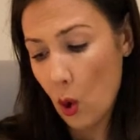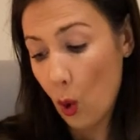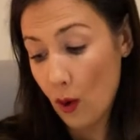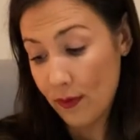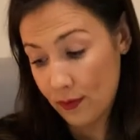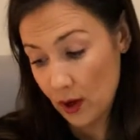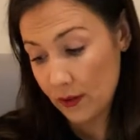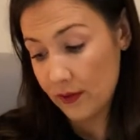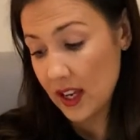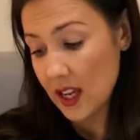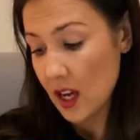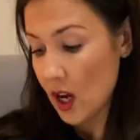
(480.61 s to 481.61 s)
or
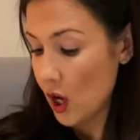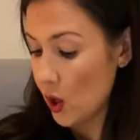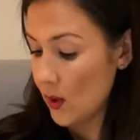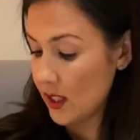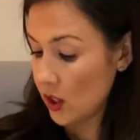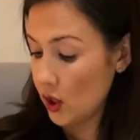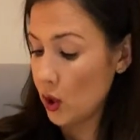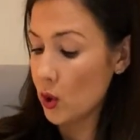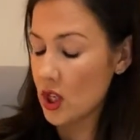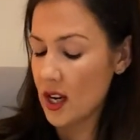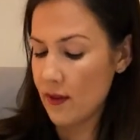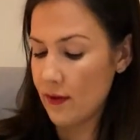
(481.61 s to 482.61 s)
Fluffy, who is
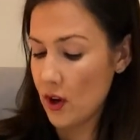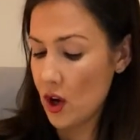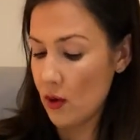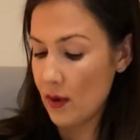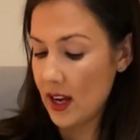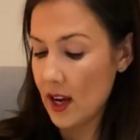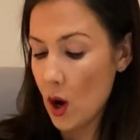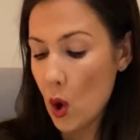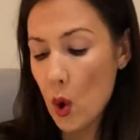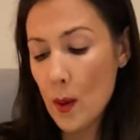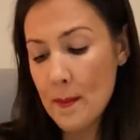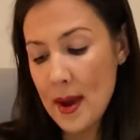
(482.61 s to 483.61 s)
unusually furry,
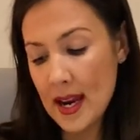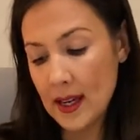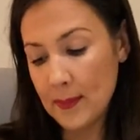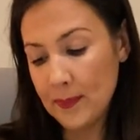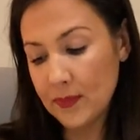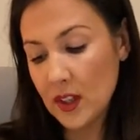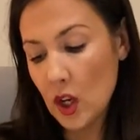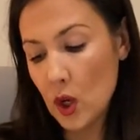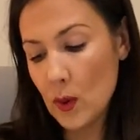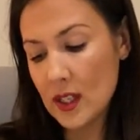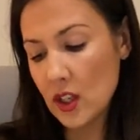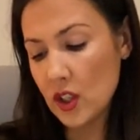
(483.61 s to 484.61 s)
or Min,
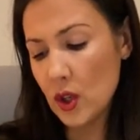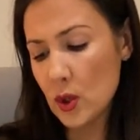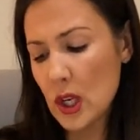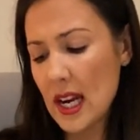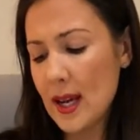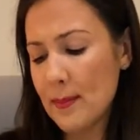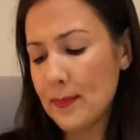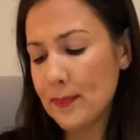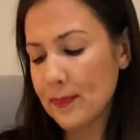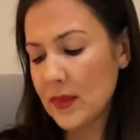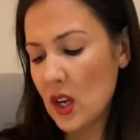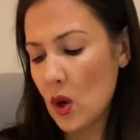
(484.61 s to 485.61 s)
who is unusually,
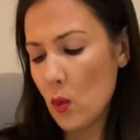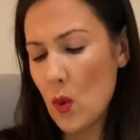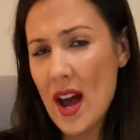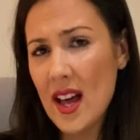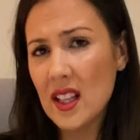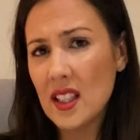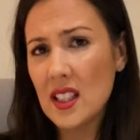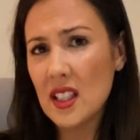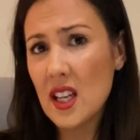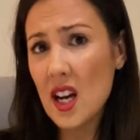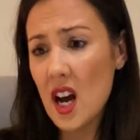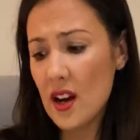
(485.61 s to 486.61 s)
well,
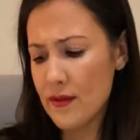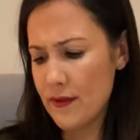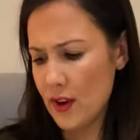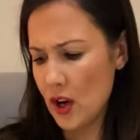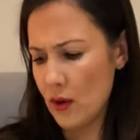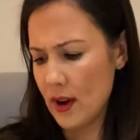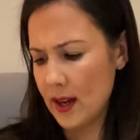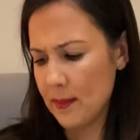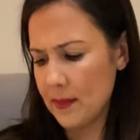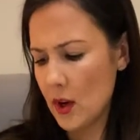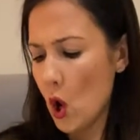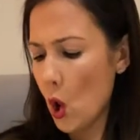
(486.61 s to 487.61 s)
unfurry,
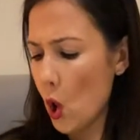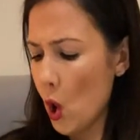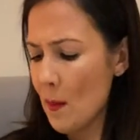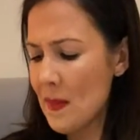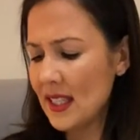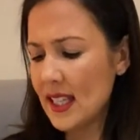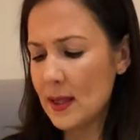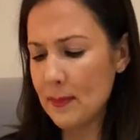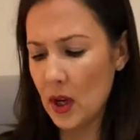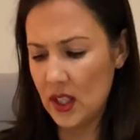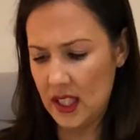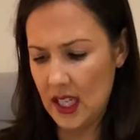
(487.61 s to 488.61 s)
or Mrs.
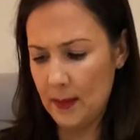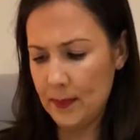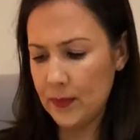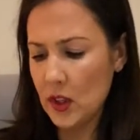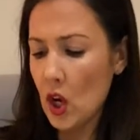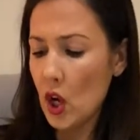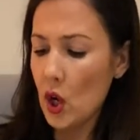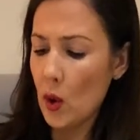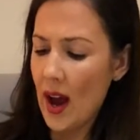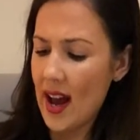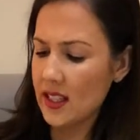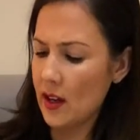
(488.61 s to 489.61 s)
Pussy, who
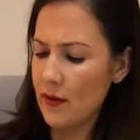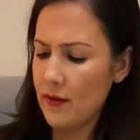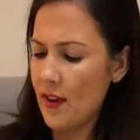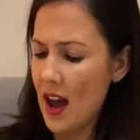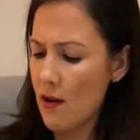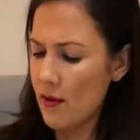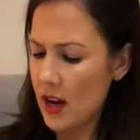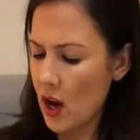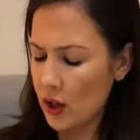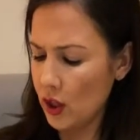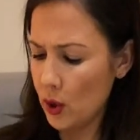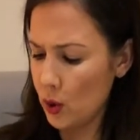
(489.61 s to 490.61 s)
has a very
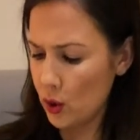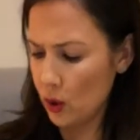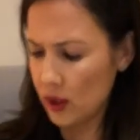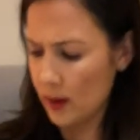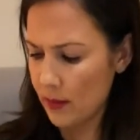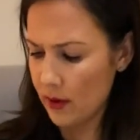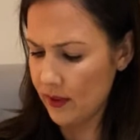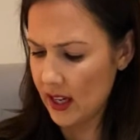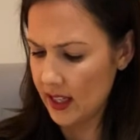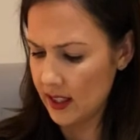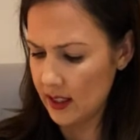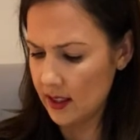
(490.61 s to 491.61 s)
unusual number of
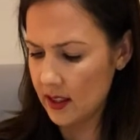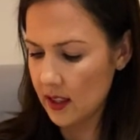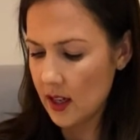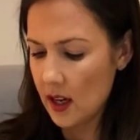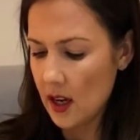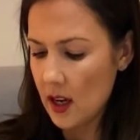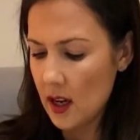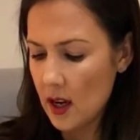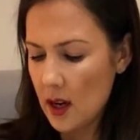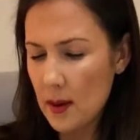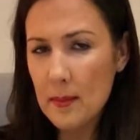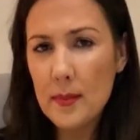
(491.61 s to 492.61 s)
kittens."
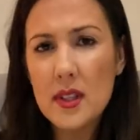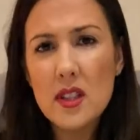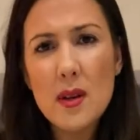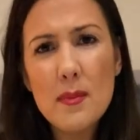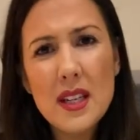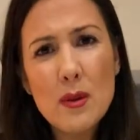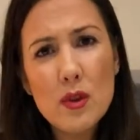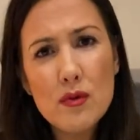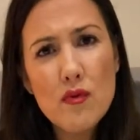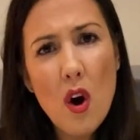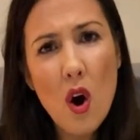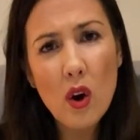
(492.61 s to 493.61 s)
But something was
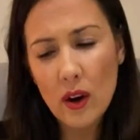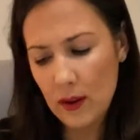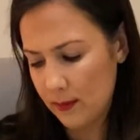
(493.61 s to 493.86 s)
wrong.